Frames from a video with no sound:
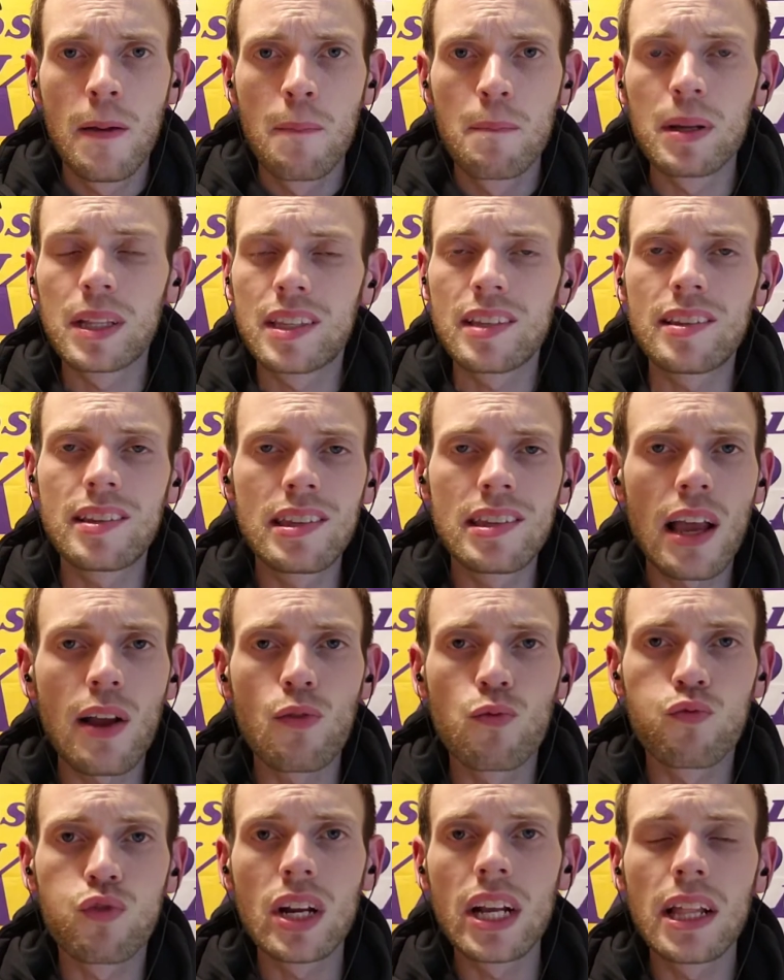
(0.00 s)
But this is
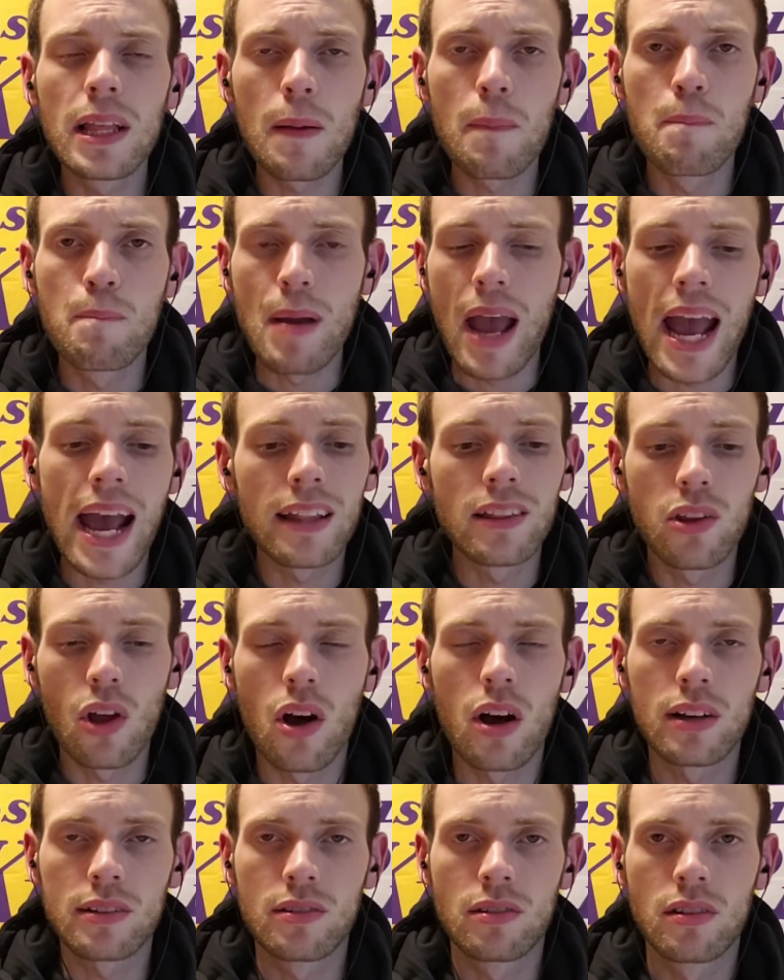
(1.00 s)
a really bad
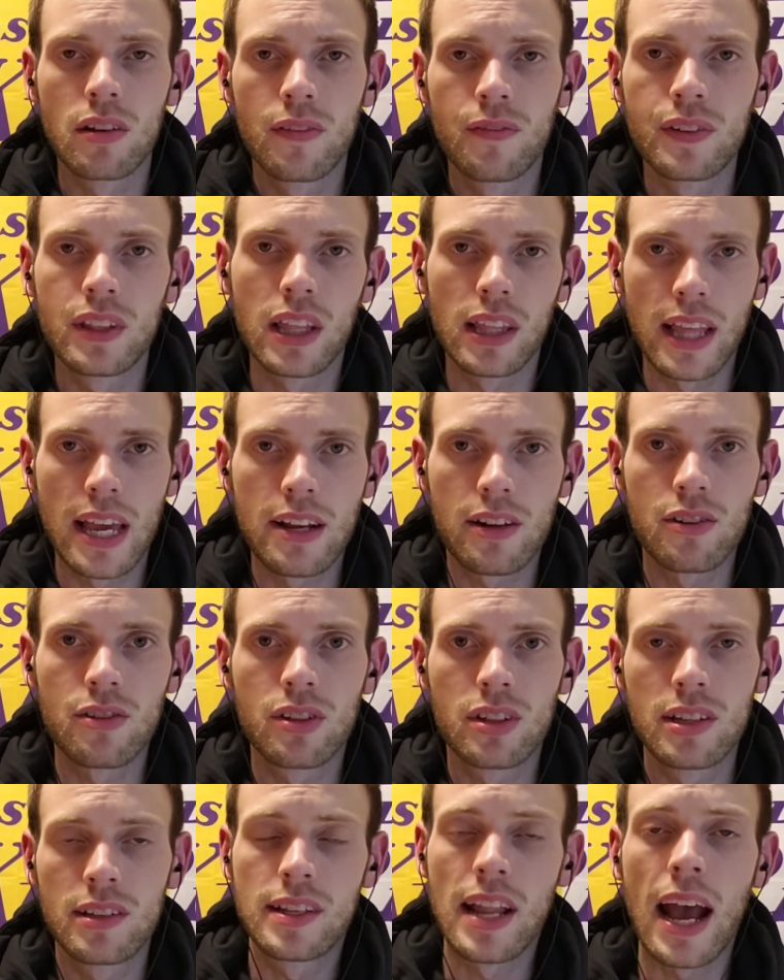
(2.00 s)
loss for the
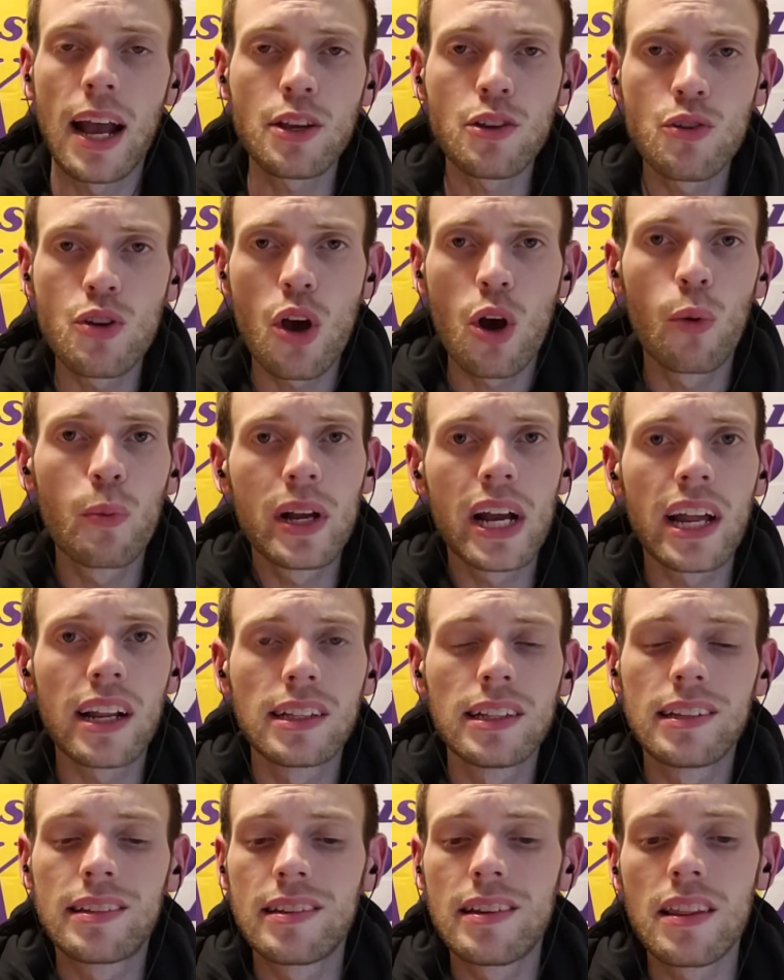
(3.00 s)
Lakers. Because now you know we got
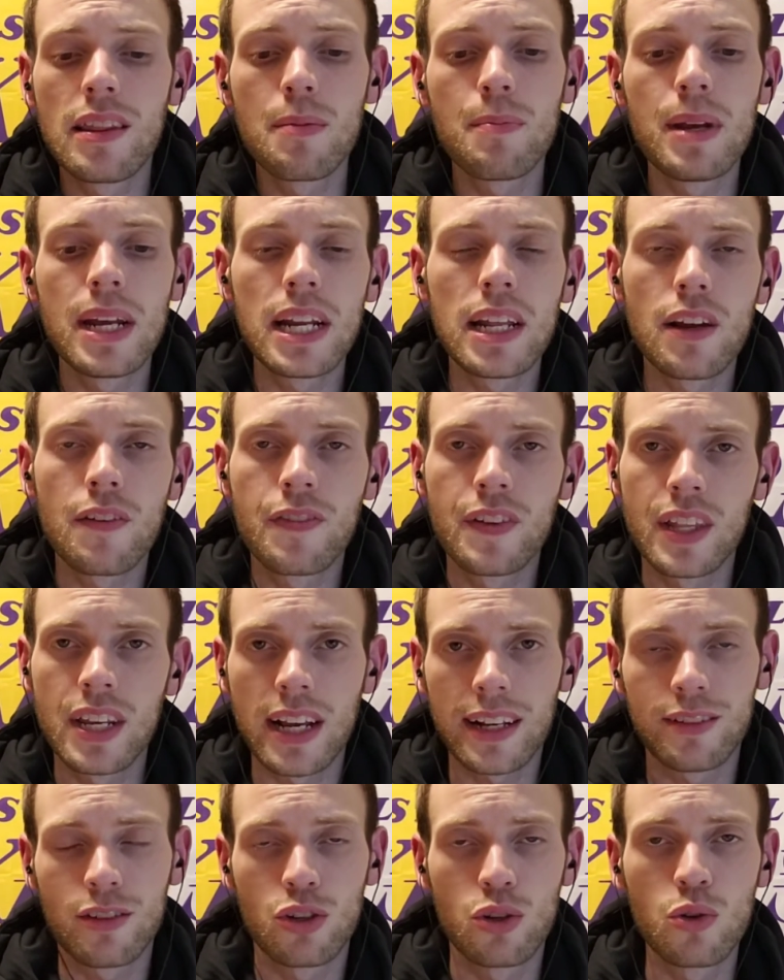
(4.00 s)
to listen to the media for the
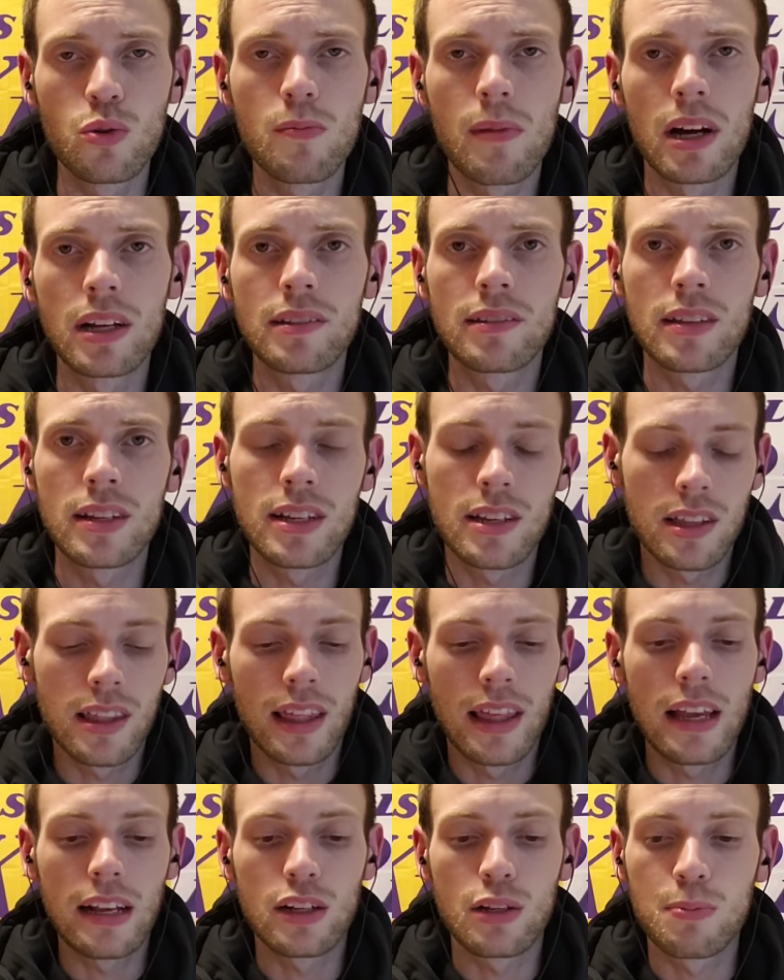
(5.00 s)
next 2 months until
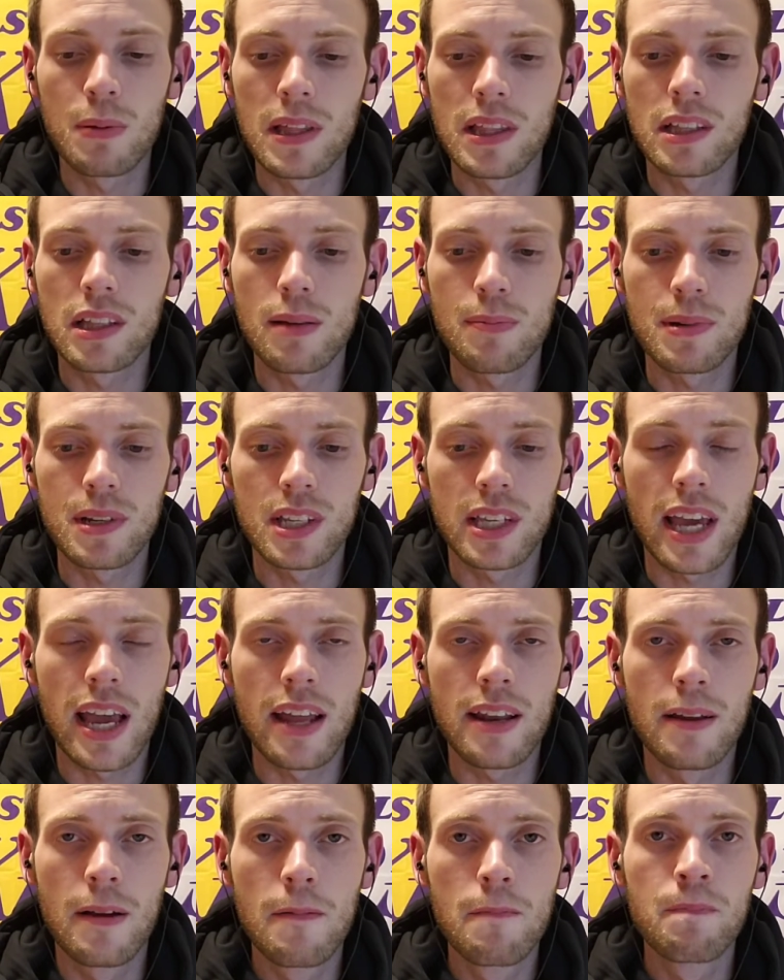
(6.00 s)
the Lakers play the Clippers
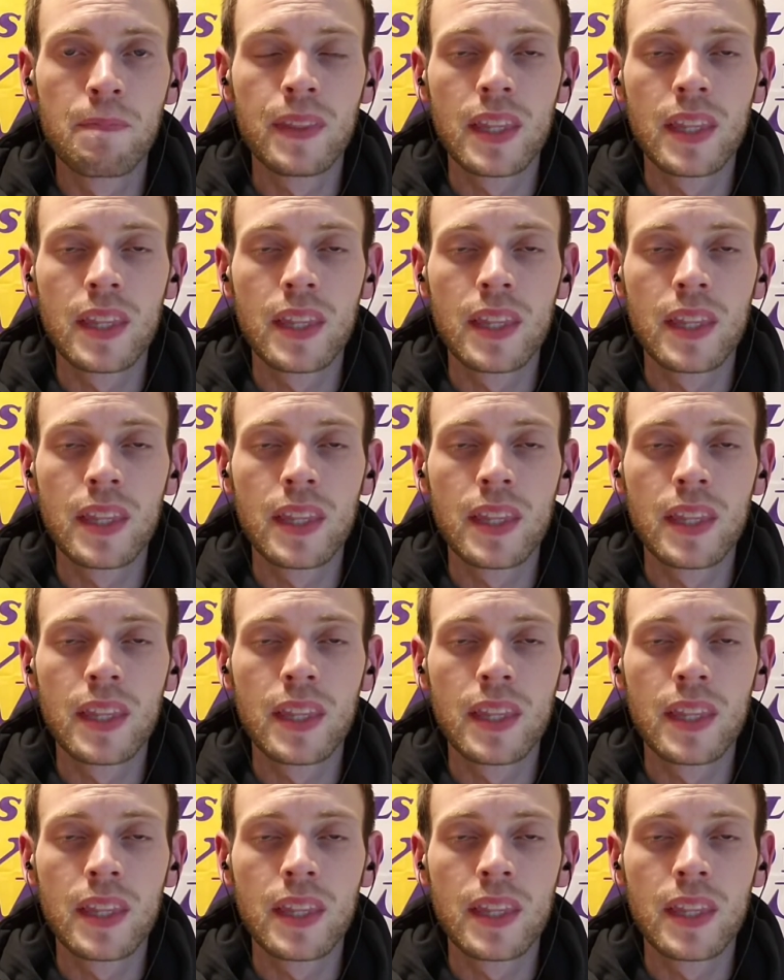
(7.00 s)
again.